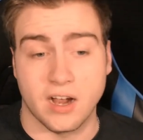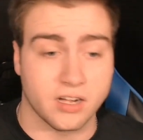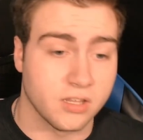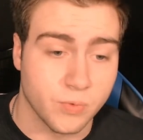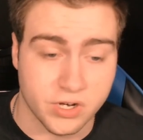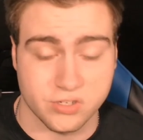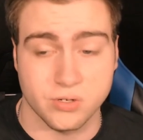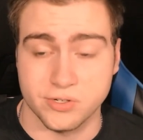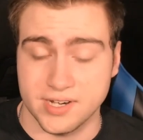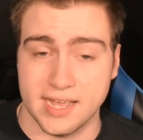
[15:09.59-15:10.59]
Falcon and the
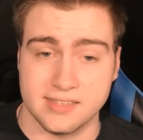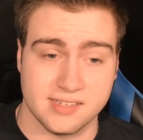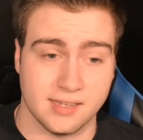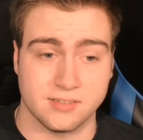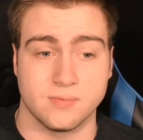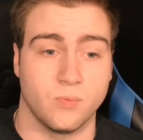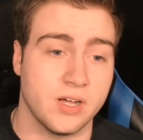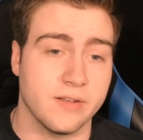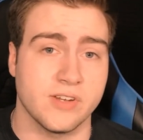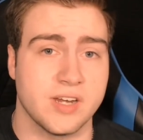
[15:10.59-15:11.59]
Winter Soldier had six.
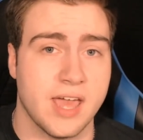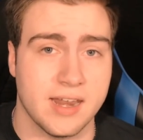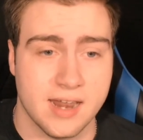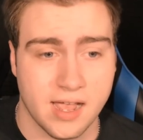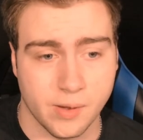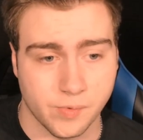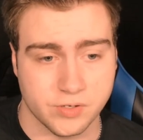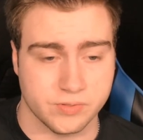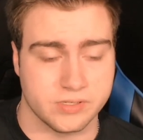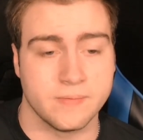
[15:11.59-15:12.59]
WandaVision had
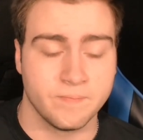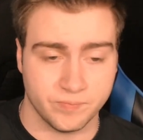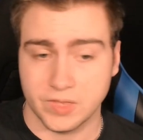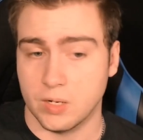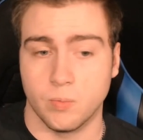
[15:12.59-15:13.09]
nine, which was